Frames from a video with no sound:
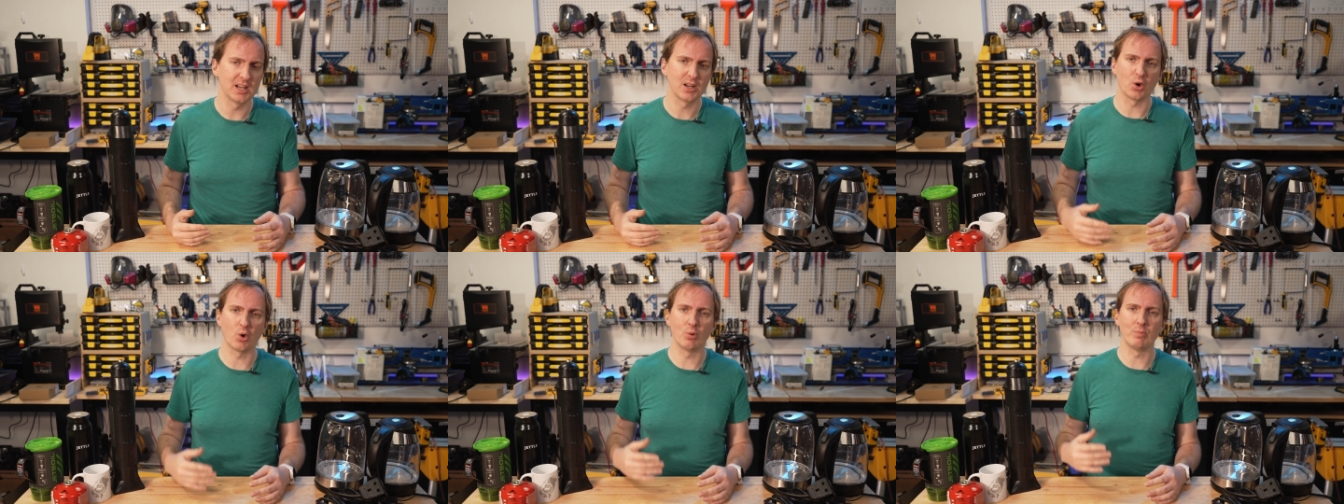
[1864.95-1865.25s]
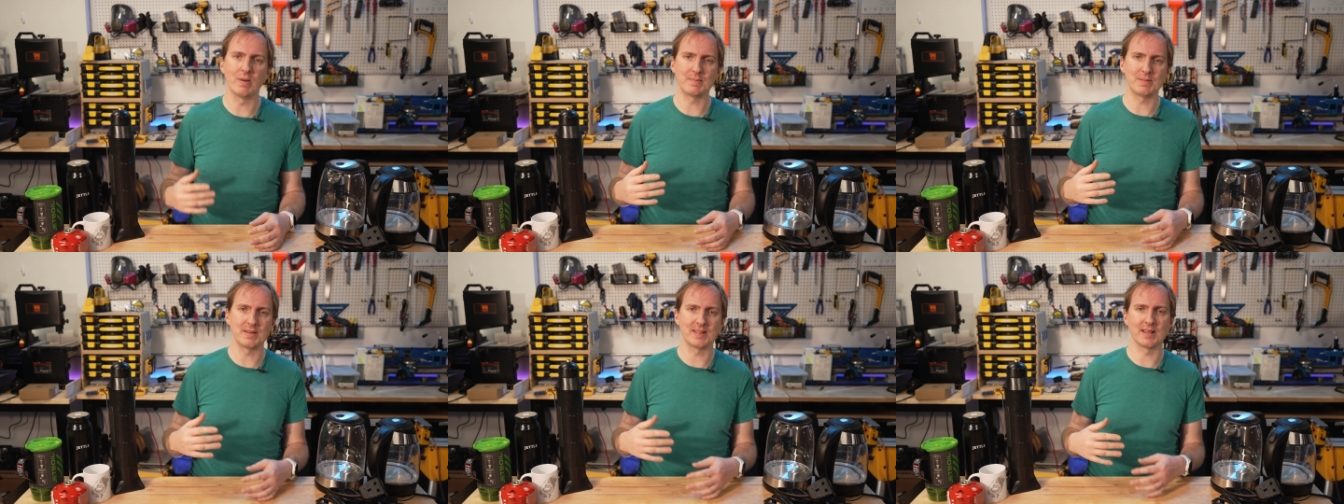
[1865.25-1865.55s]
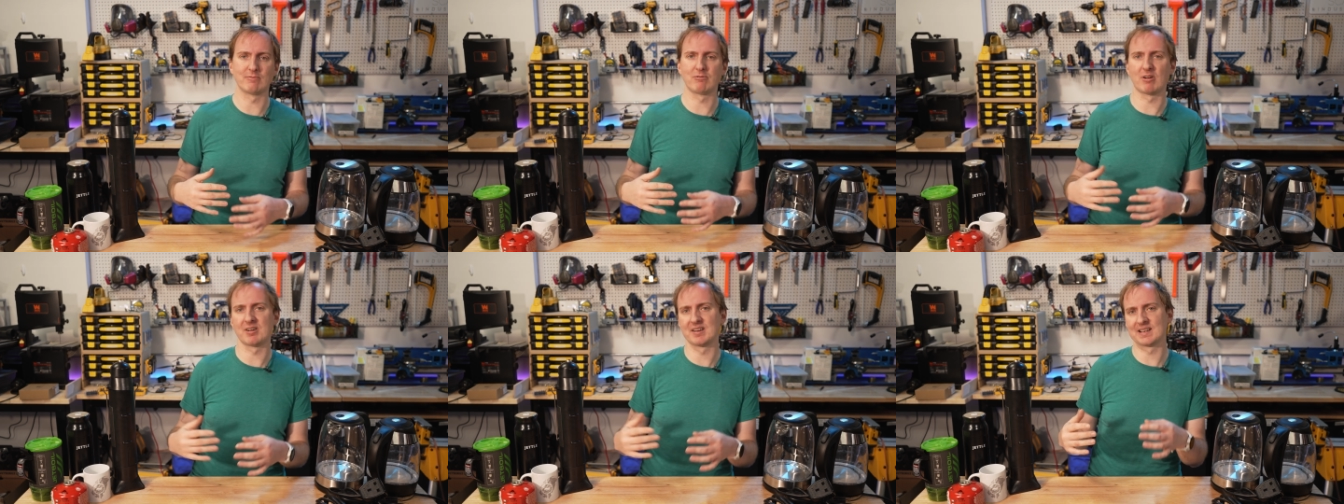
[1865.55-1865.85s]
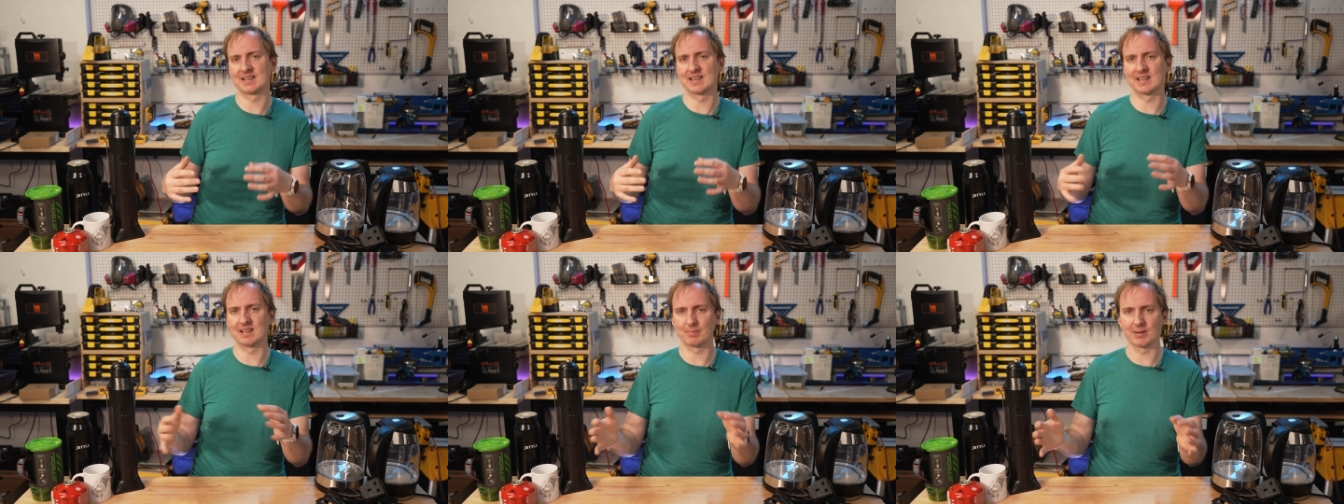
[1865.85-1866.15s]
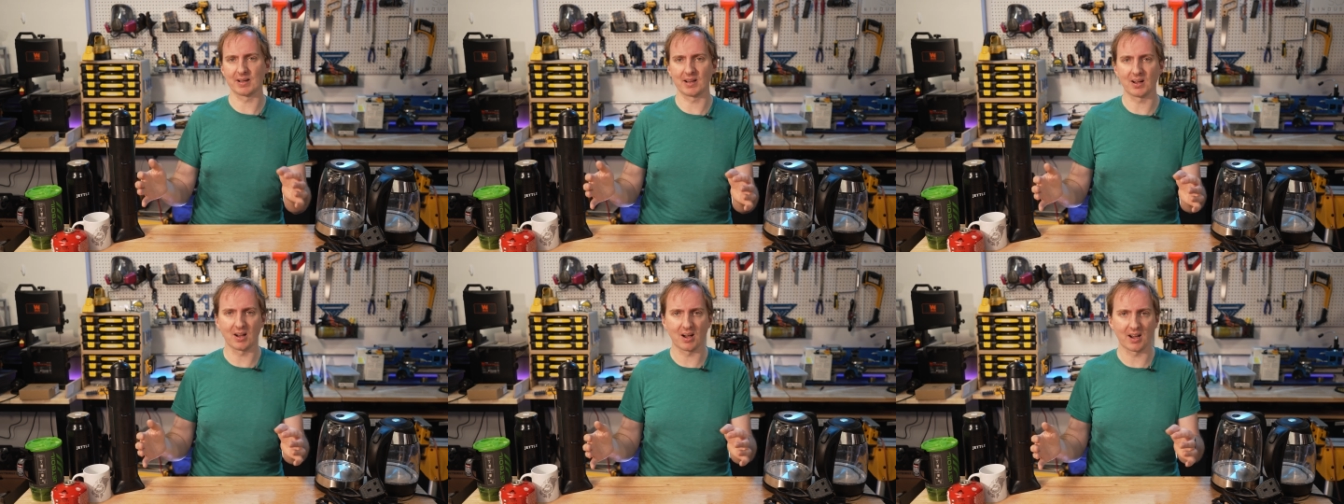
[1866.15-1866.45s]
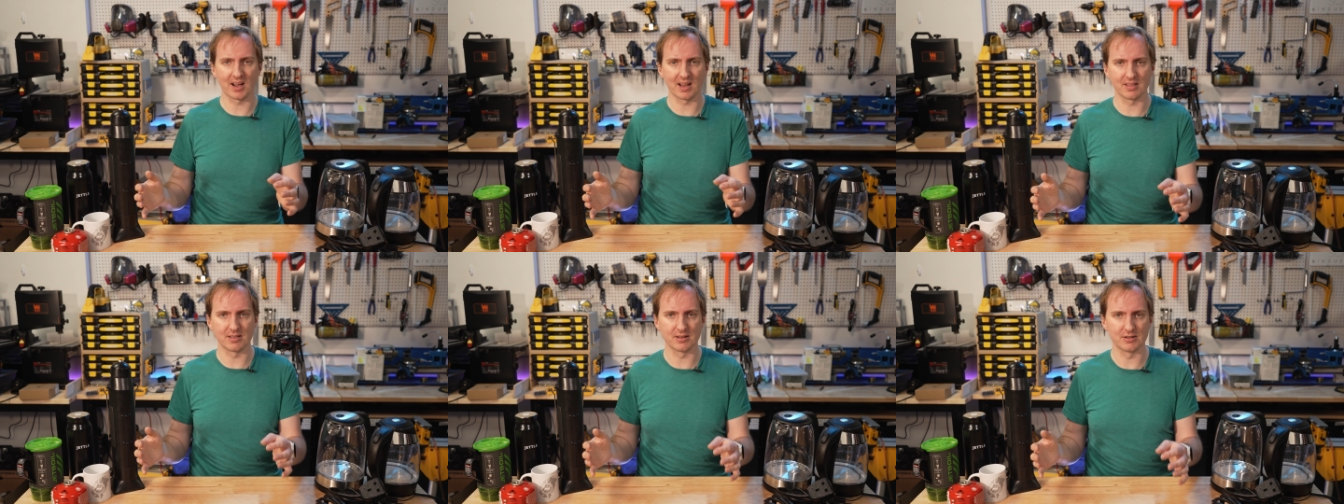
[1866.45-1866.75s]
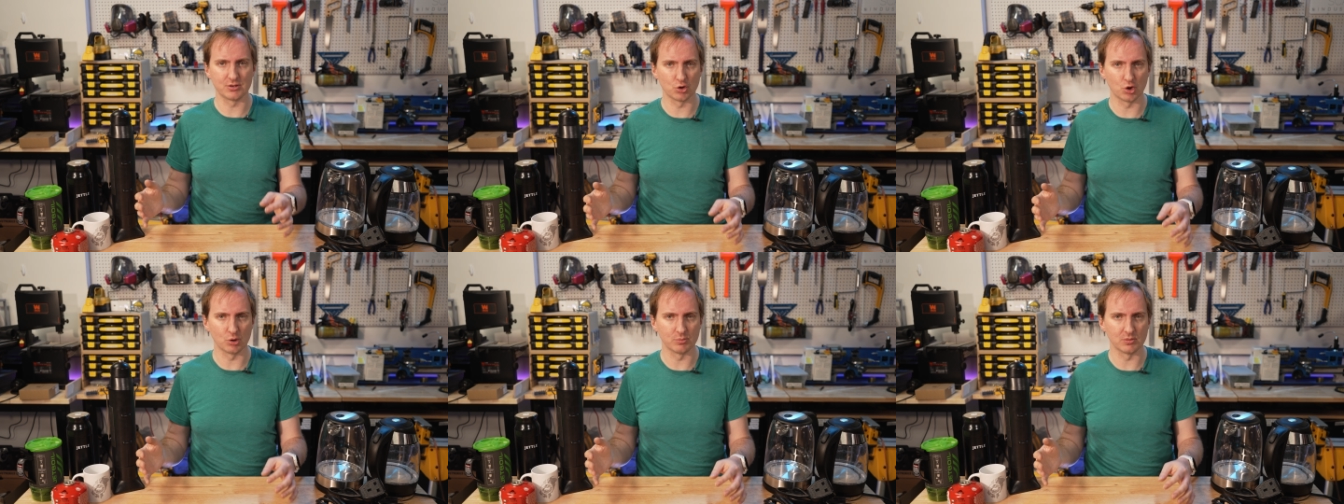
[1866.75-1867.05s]
or maybe they're running a little bit higher
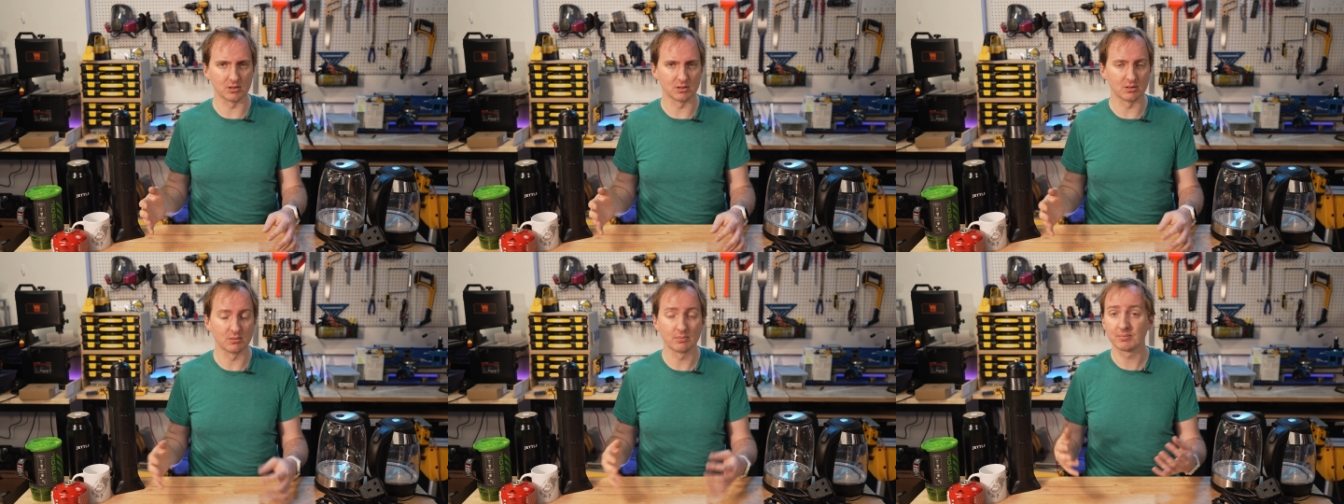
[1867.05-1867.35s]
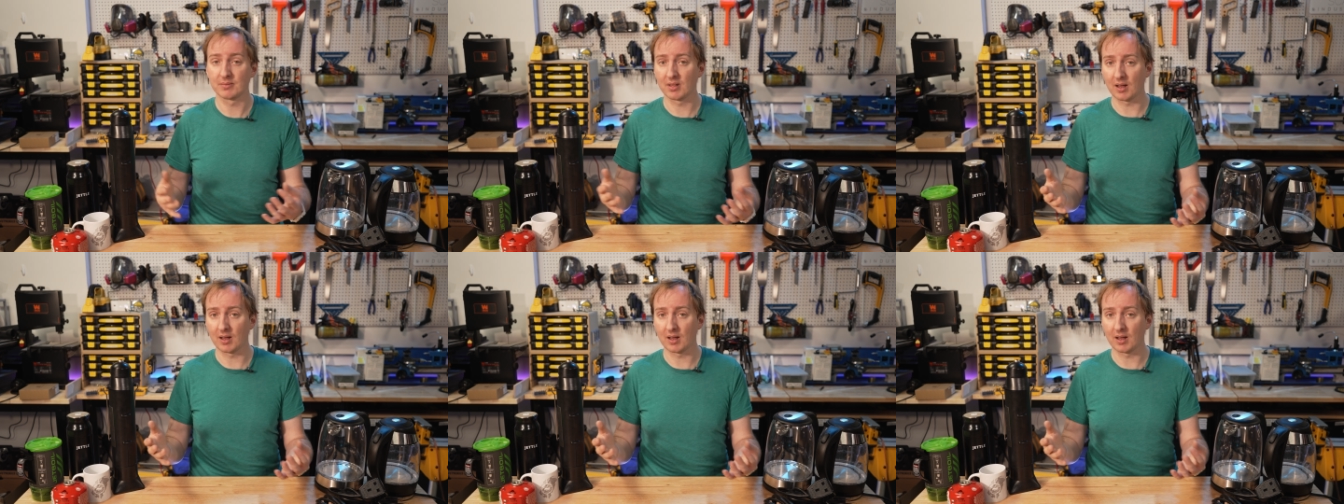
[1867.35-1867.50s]
than normal.